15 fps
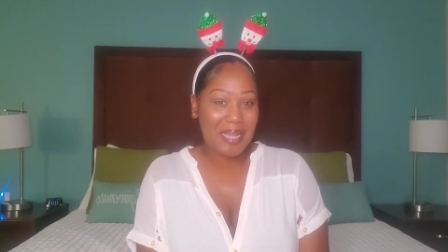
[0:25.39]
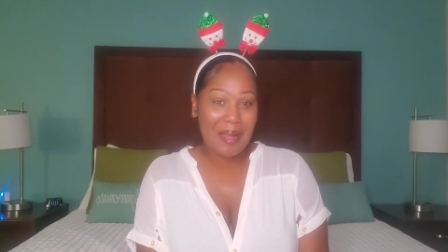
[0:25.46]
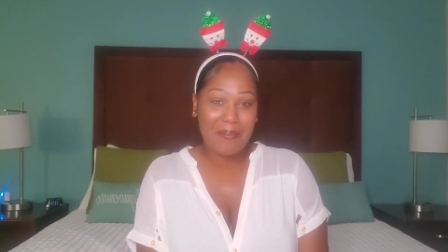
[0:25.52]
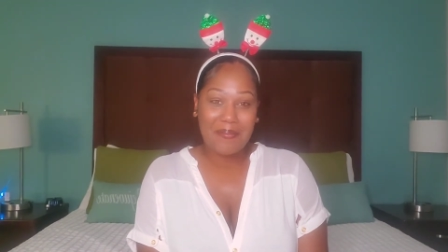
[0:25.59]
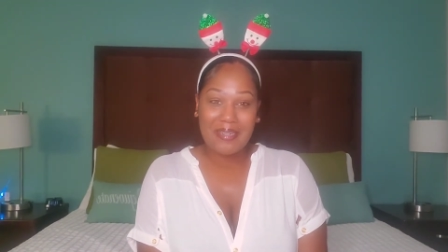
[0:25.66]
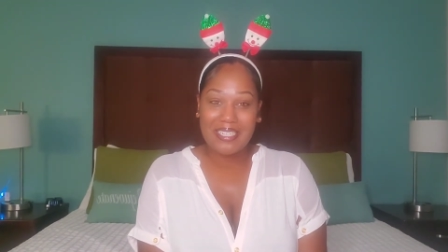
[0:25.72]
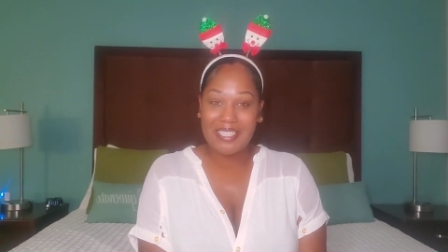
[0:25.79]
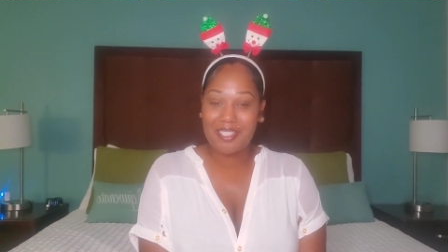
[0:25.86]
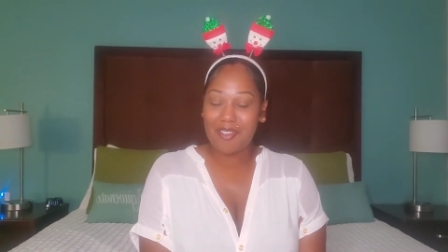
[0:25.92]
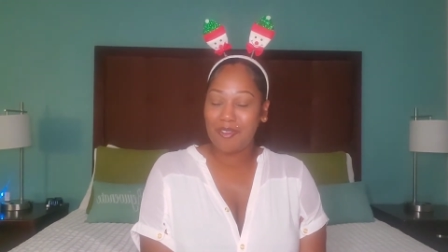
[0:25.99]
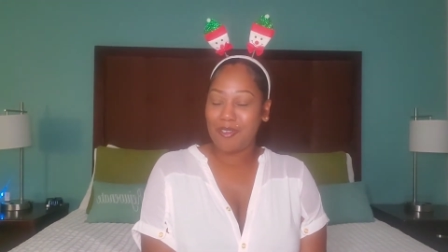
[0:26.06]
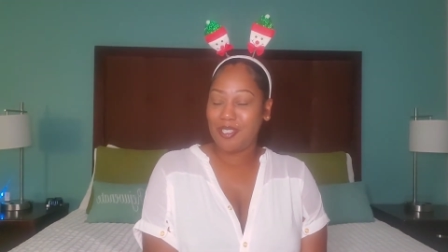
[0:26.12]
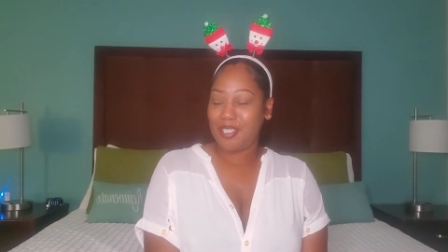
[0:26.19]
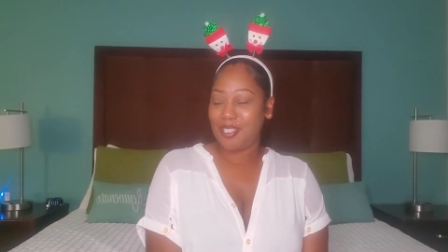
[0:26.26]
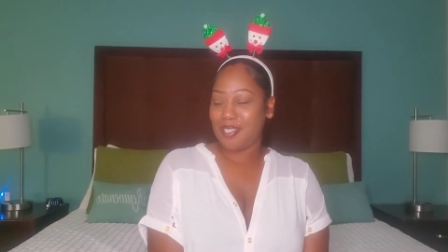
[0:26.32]
I miss you
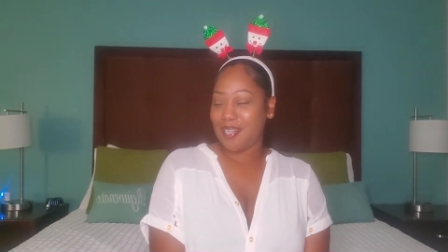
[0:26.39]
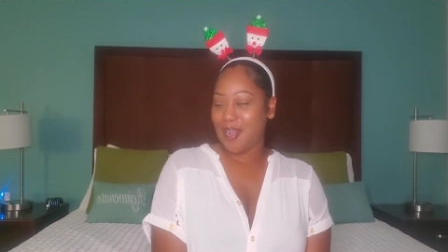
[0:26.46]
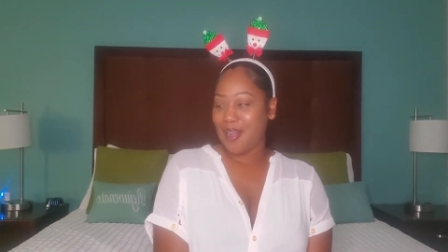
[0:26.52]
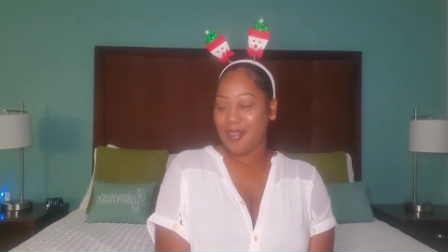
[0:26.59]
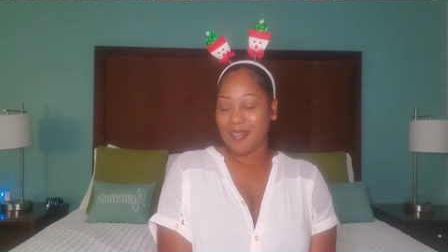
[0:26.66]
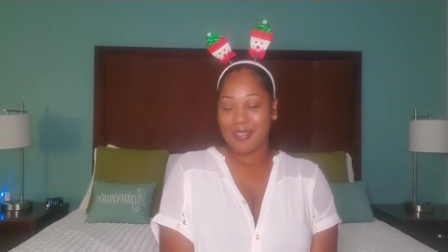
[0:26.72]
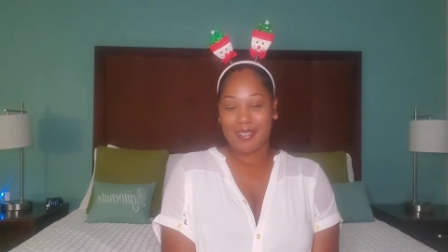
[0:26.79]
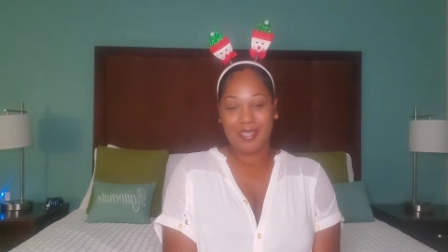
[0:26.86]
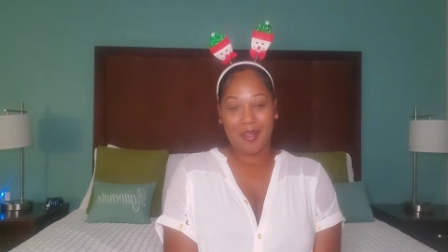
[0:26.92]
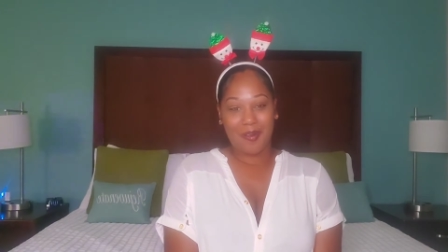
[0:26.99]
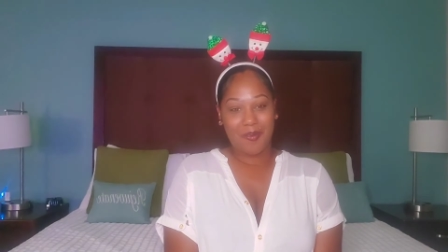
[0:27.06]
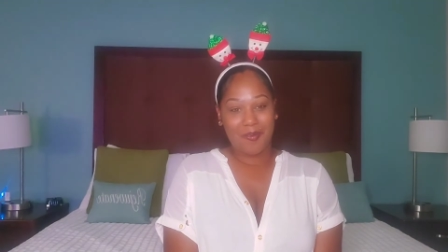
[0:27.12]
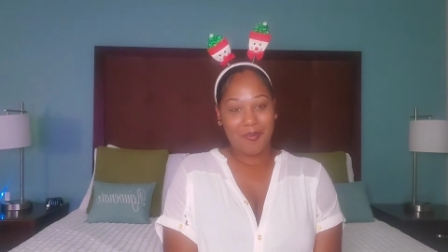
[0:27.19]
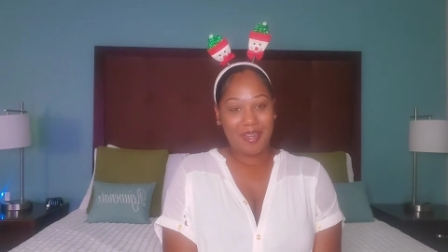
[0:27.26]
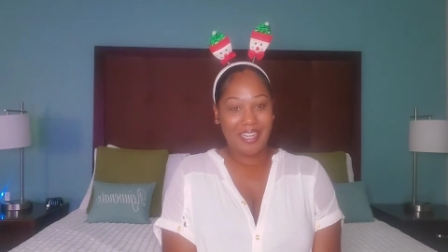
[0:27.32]
so, so
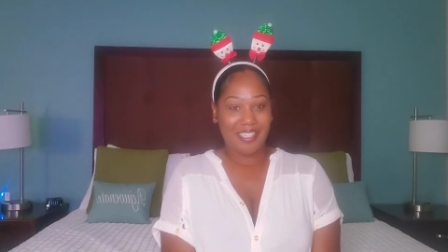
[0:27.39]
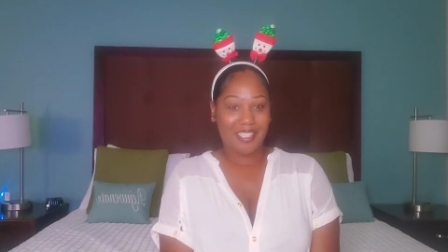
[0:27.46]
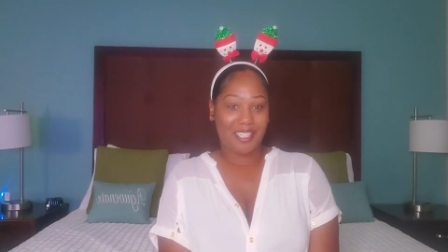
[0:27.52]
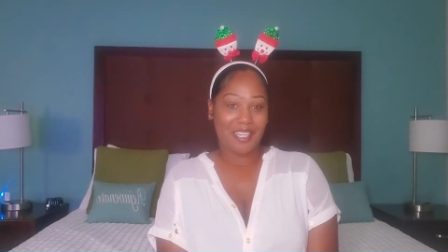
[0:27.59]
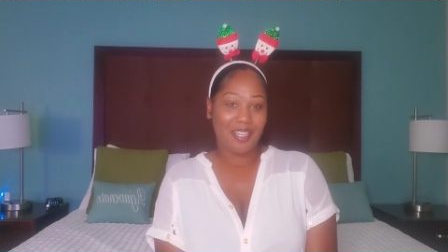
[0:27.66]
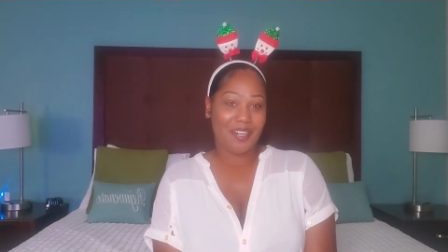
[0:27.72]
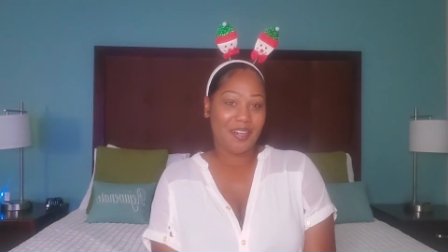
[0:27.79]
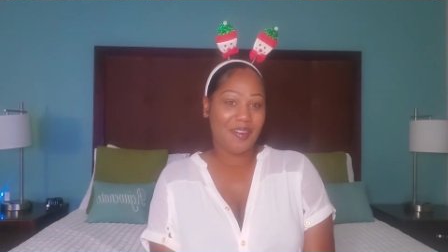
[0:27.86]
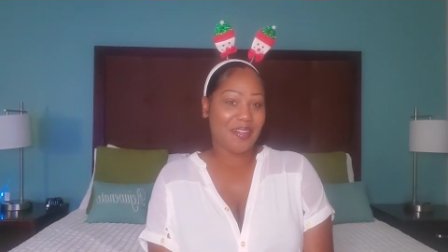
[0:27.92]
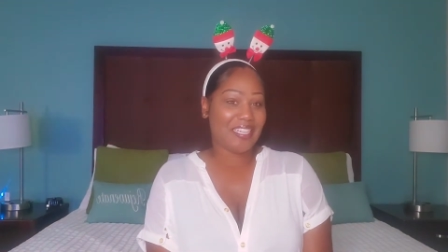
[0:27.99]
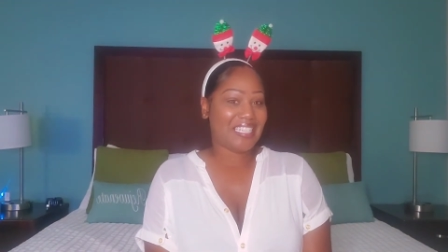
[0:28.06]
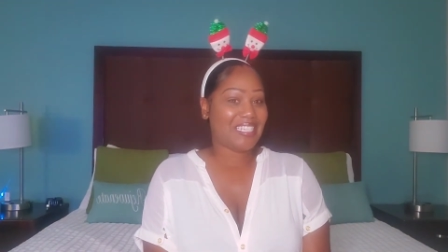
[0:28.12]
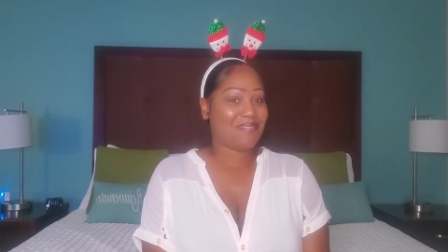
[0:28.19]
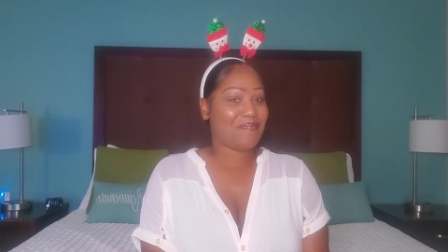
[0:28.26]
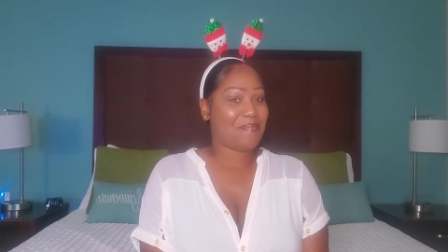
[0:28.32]
much. Your girl
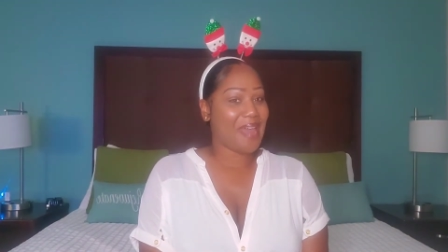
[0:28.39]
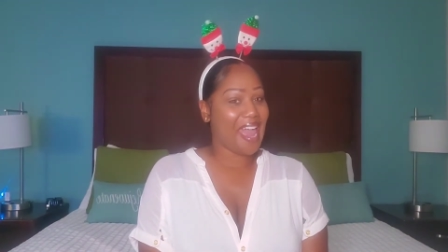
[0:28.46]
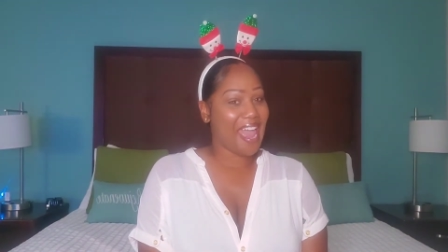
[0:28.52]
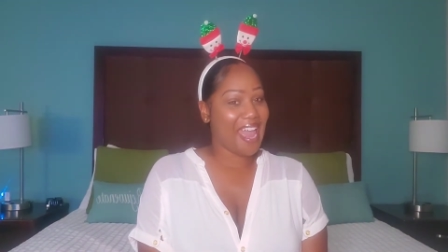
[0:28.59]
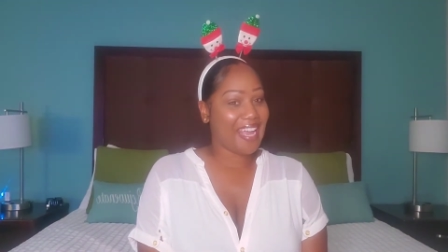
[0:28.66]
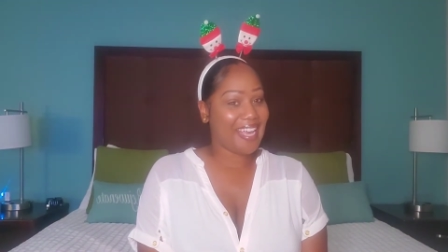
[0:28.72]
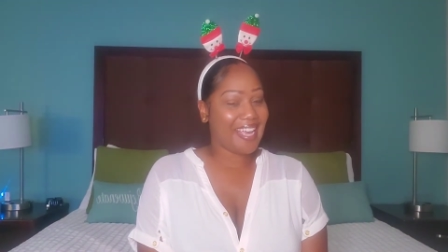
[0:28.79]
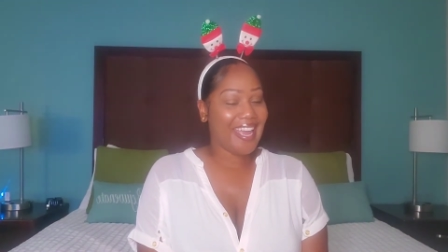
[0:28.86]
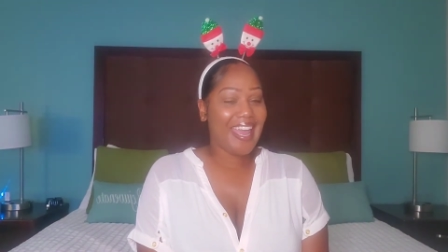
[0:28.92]
is back